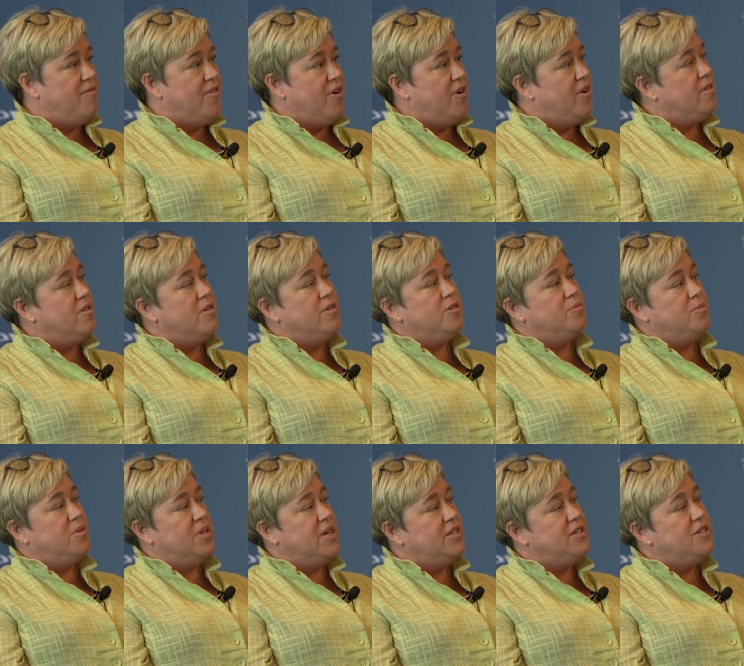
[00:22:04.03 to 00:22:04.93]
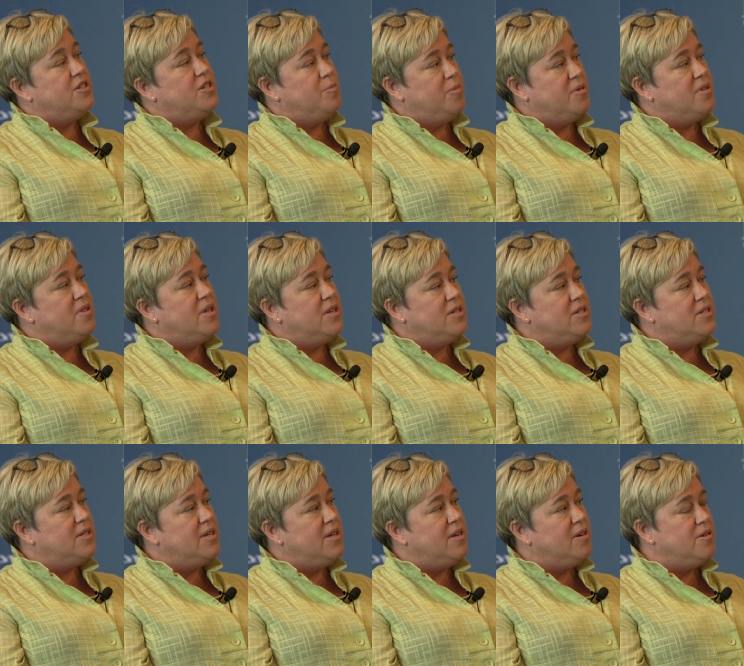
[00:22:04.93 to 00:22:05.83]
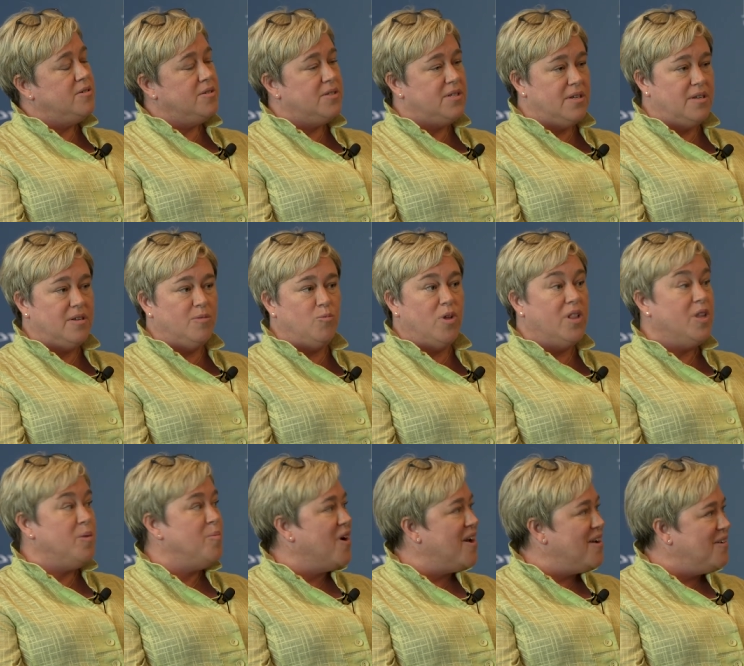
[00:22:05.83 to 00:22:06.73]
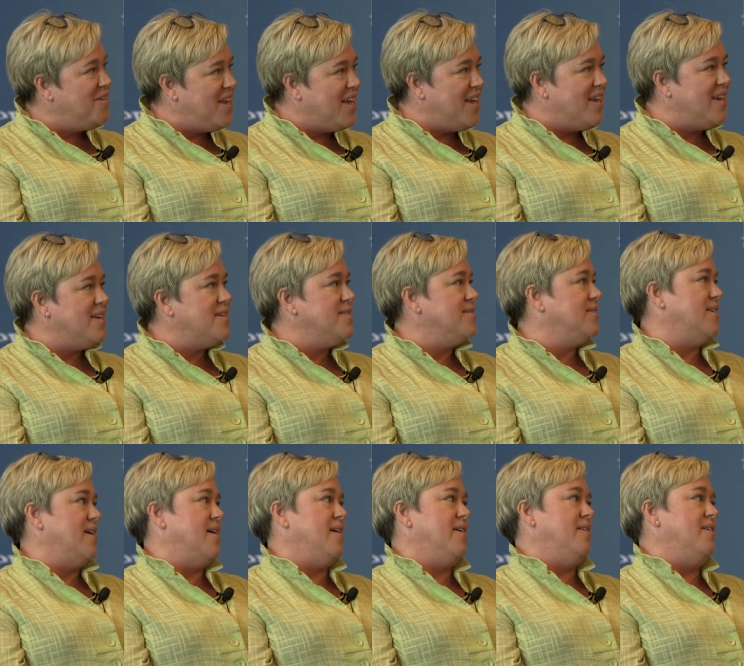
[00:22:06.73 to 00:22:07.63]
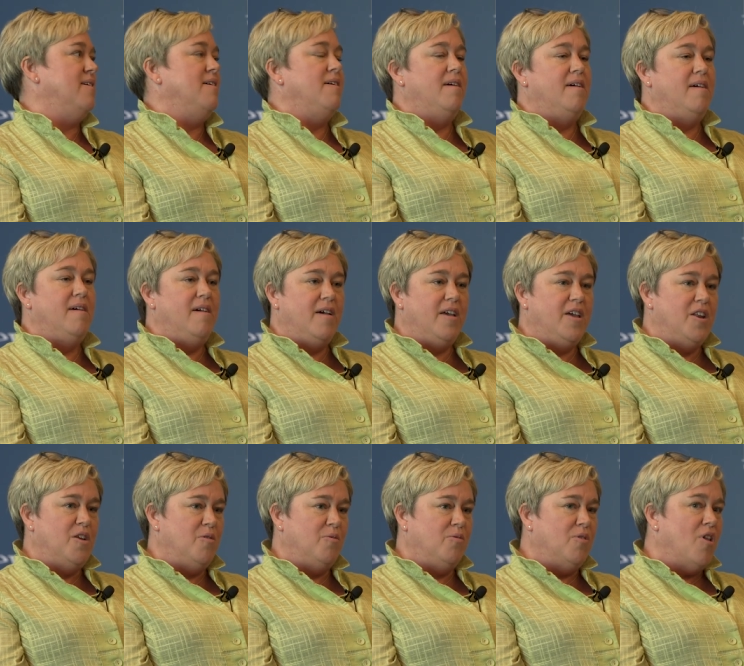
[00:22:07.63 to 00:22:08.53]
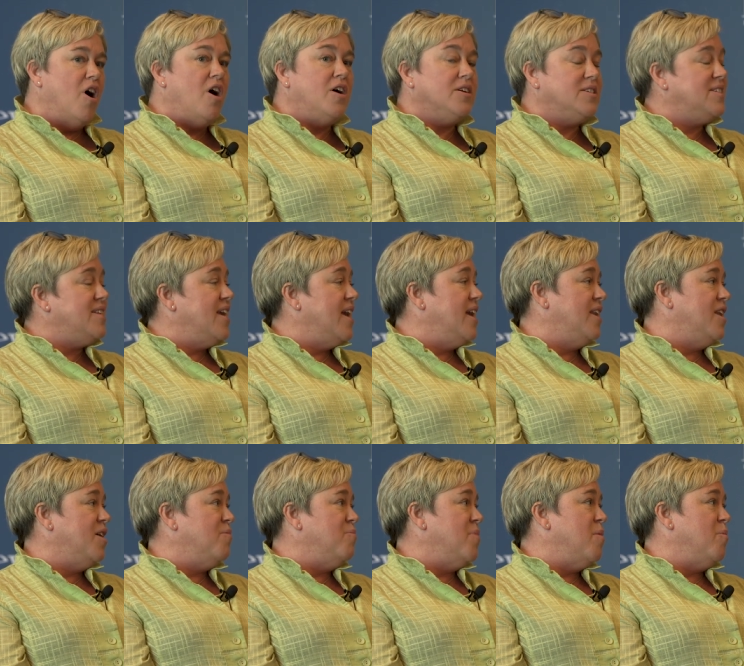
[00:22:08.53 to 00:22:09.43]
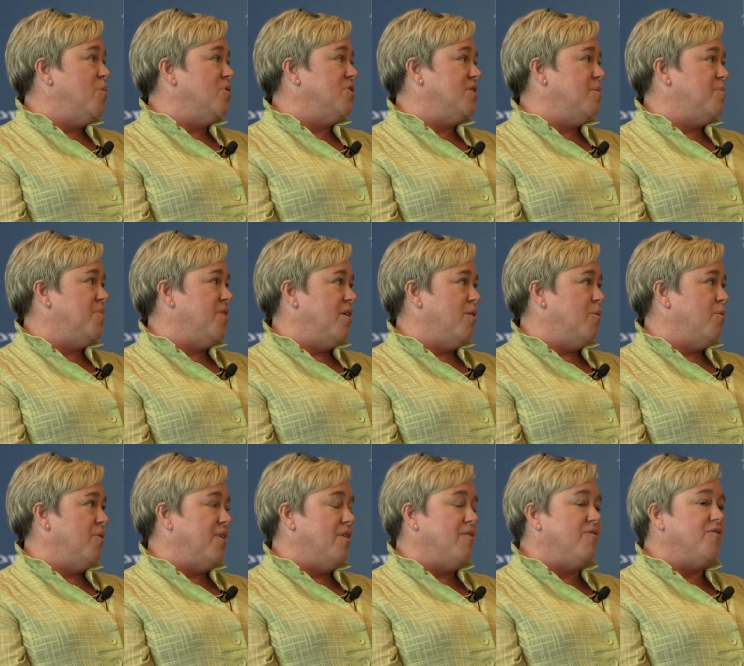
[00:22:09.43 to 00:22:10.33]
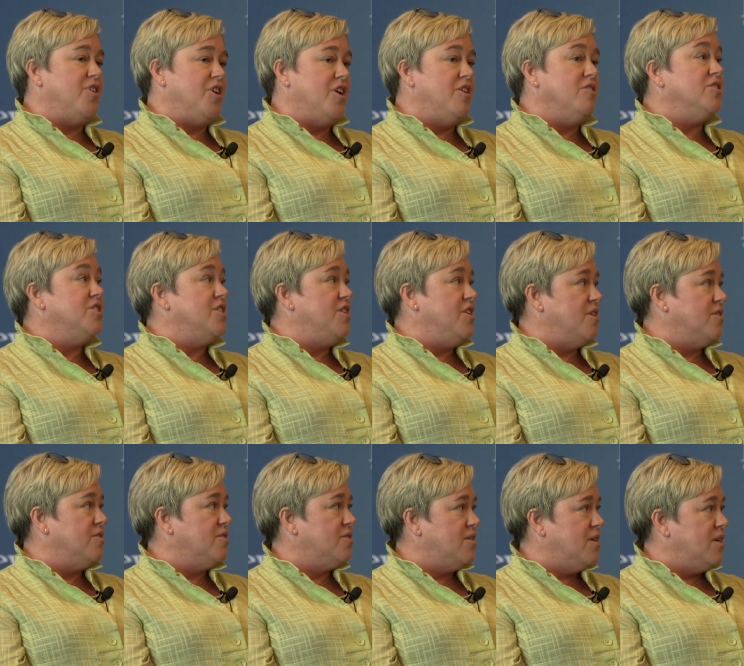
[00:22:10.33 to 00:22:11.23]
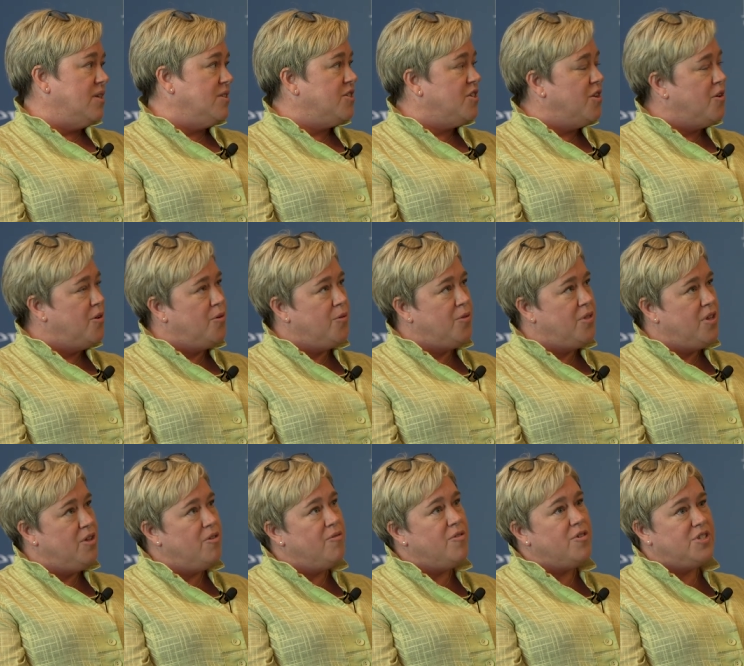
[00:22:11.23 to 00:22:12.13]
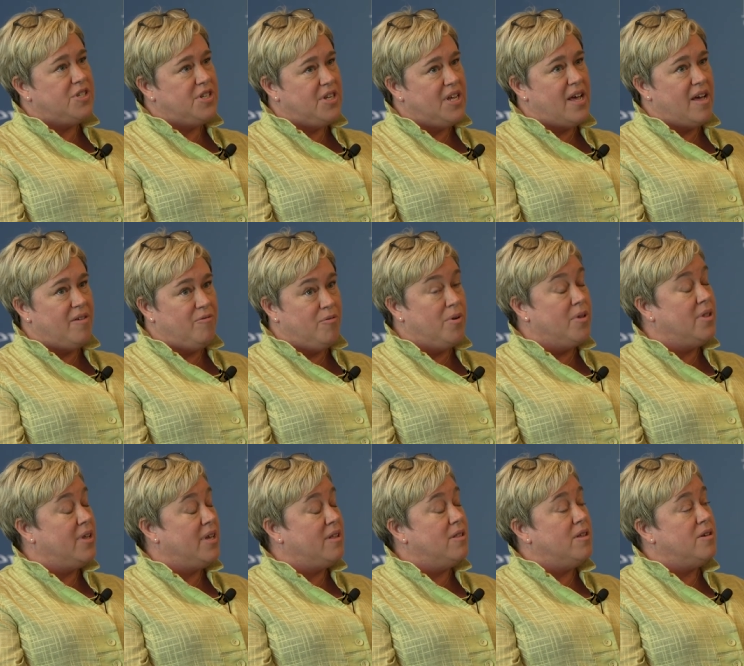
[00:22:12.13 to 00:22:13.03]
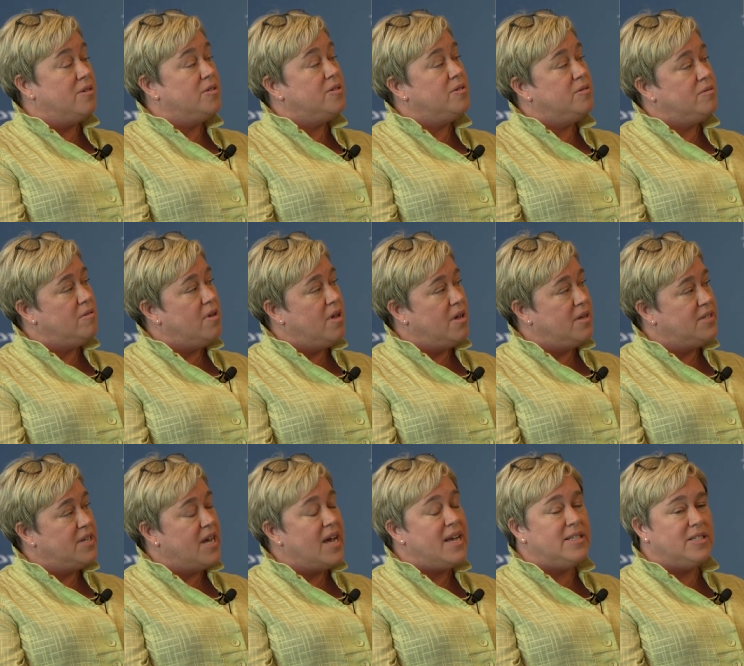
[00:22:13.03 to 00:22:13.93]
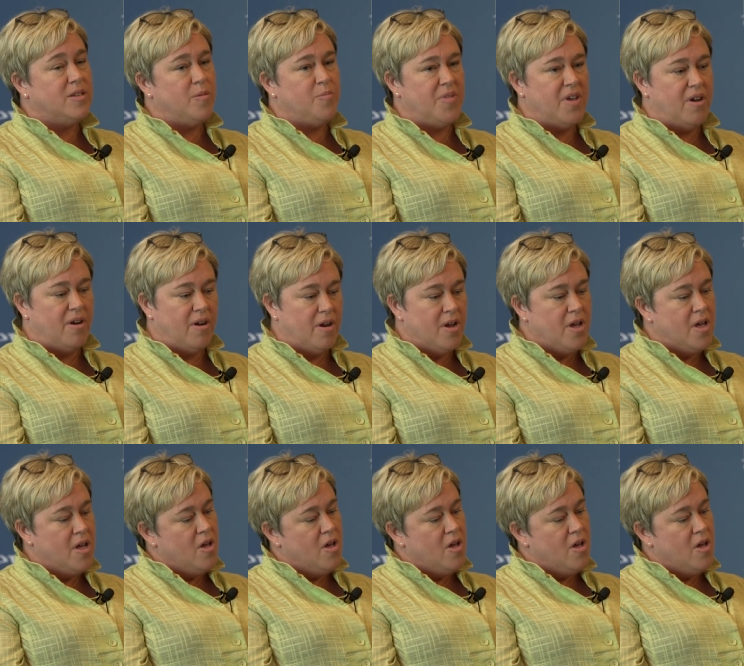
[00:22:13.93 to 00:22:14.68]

a very close relationship with legislators. The Willie Brown days and you know long-standing members up there were there for years and years, and so the university had really close uh, ties up there.